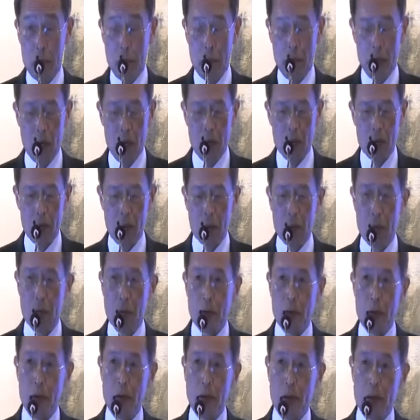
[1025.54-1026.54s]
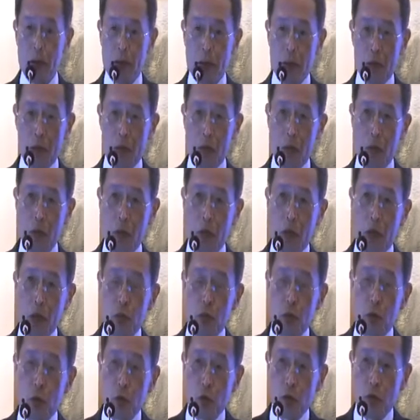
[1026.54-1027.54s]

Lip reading: However, we export